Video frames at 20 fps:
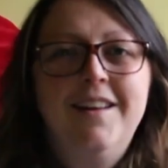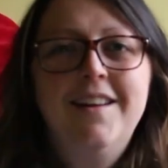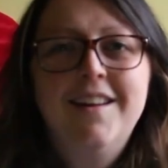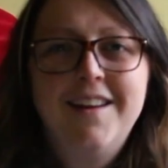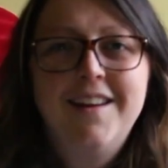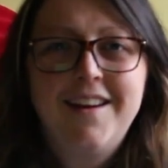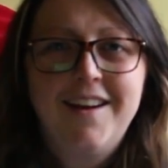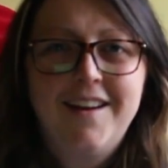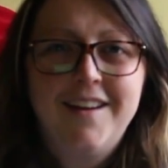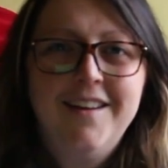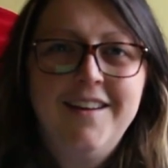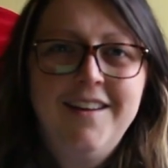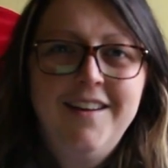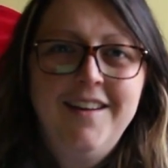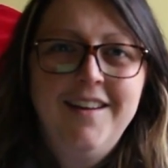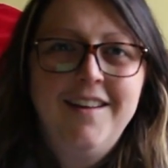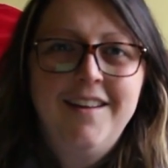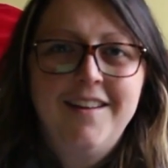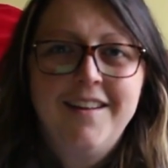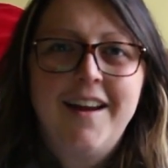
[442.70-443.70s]
There you go.
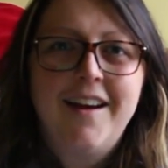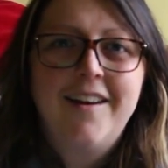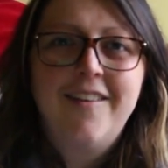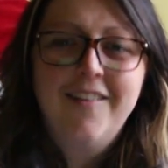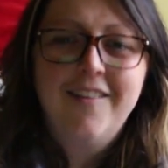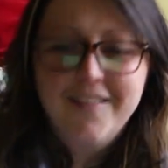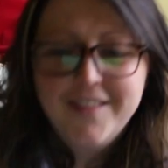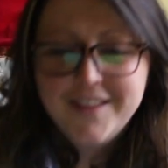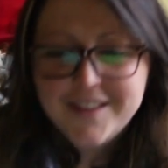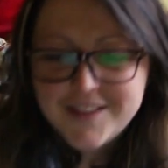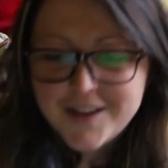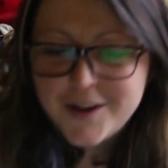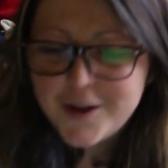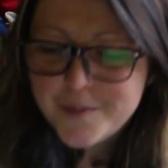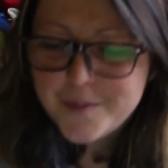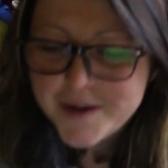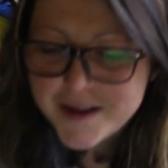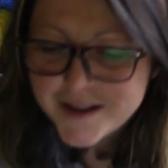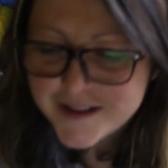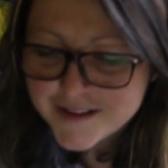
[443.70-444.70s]
Now the
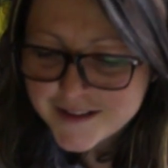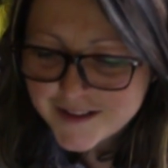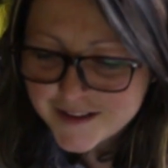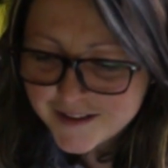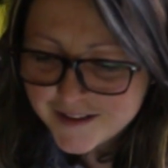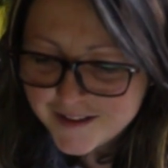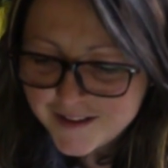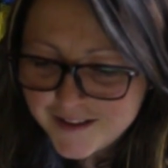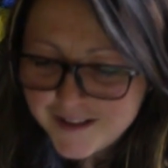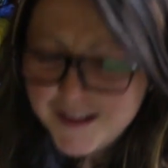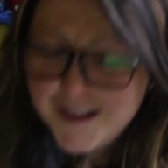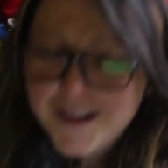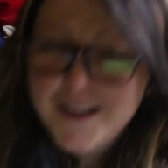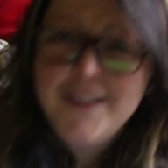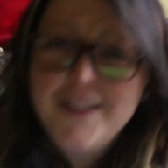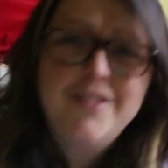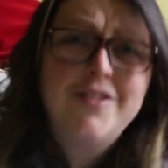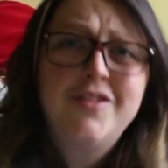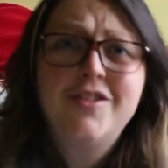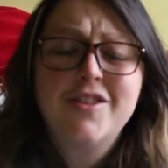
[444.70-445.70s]
time is
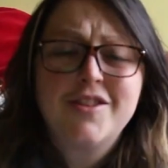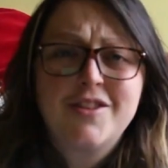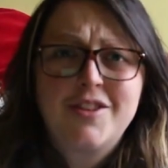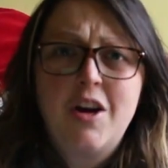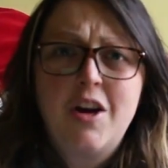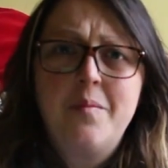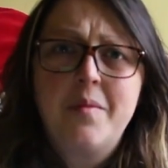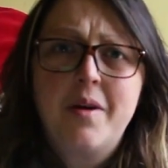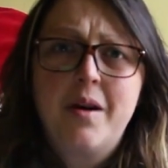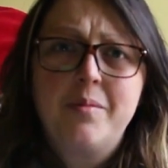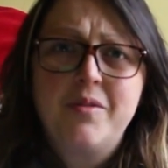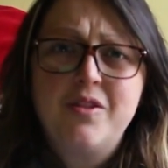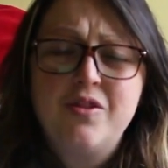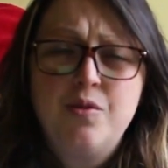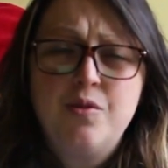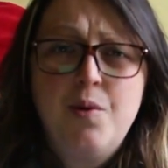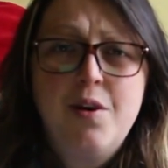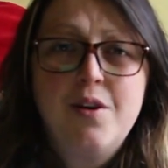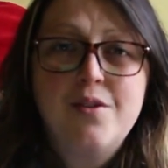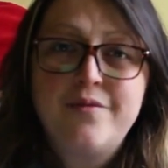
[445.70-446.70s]
just coming up to
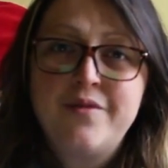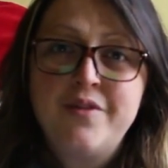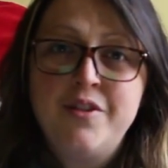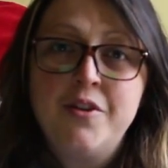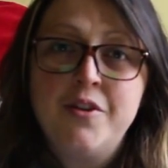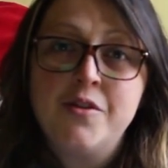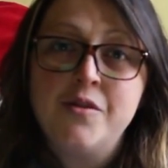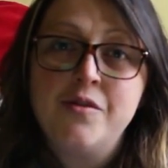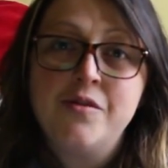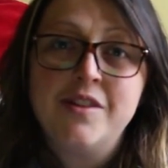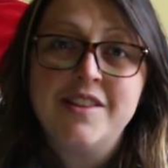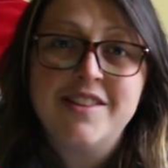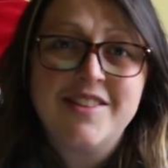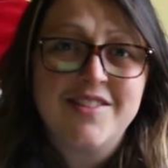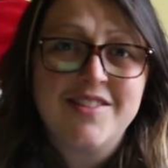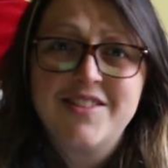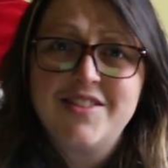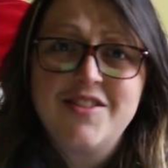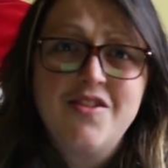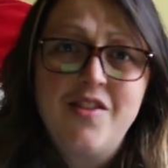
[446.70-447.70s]
12 noon, so
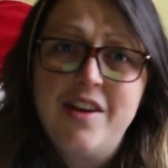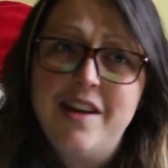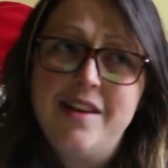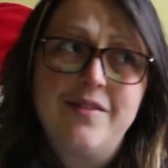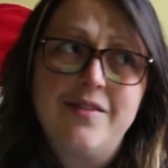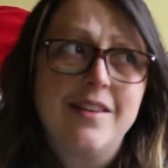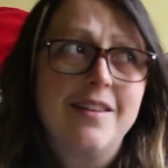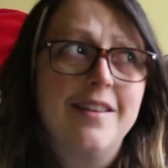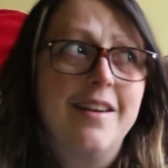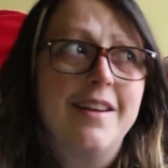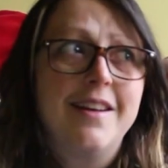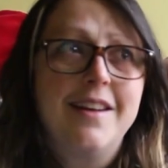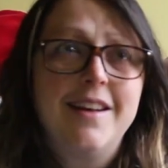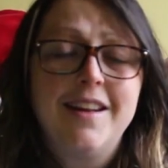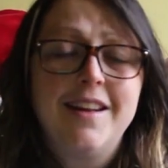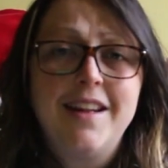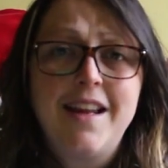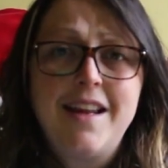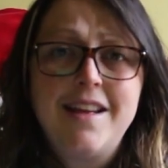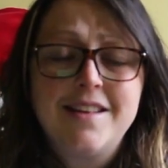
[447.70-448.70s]
it's not even like
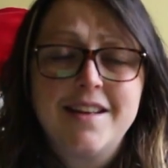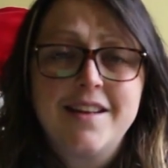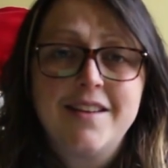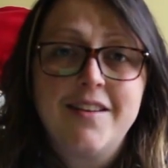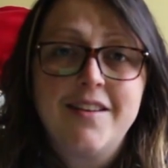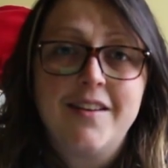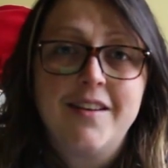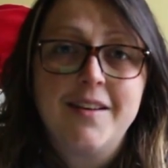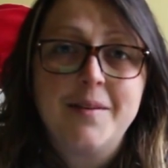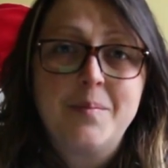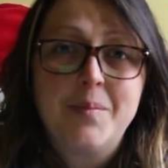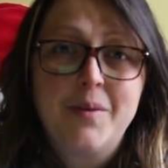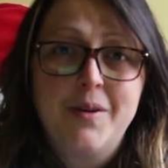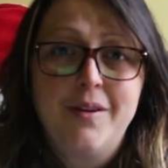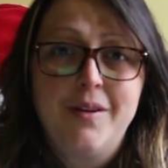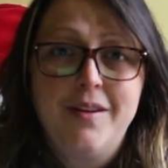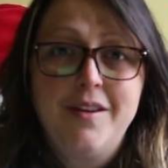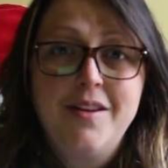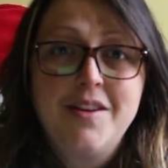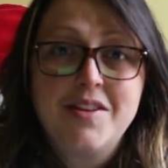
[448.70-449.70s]
late at night,
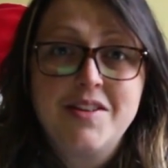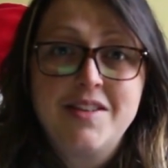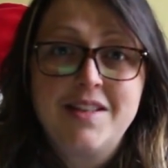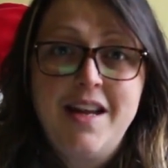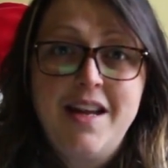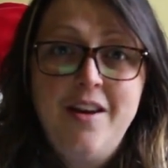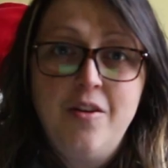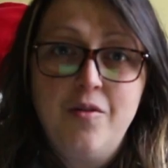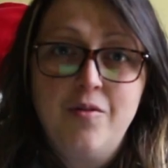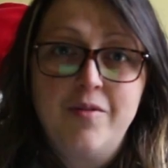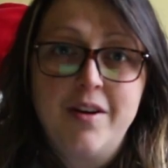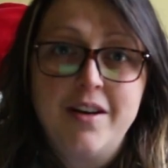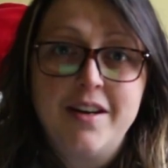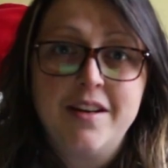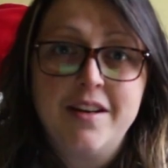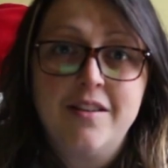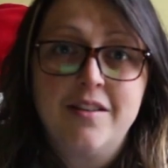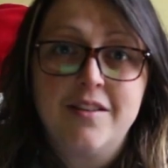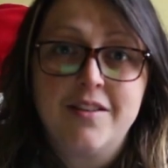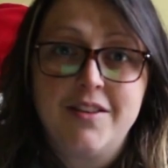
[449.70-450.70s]
but you can tell already,
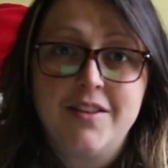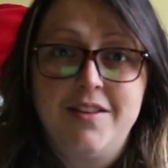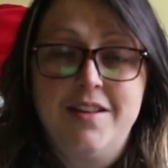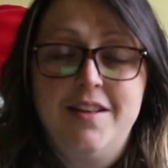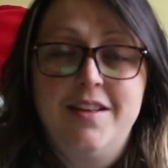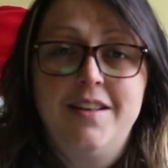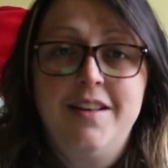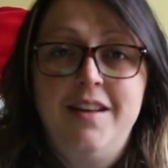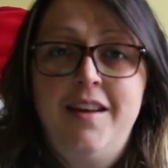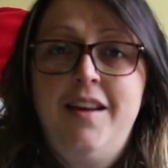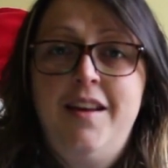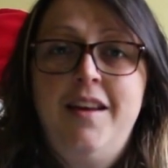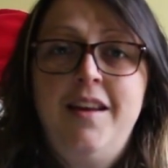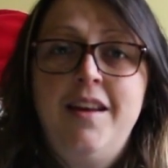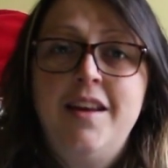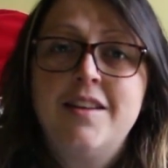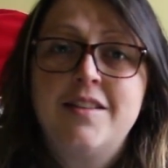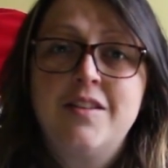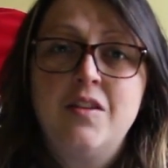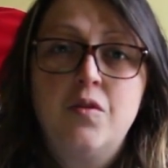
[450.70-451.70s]
can't you, that
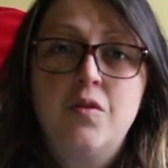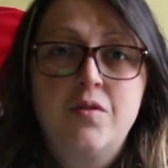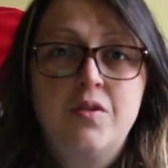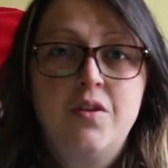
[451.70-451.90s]
it's a lot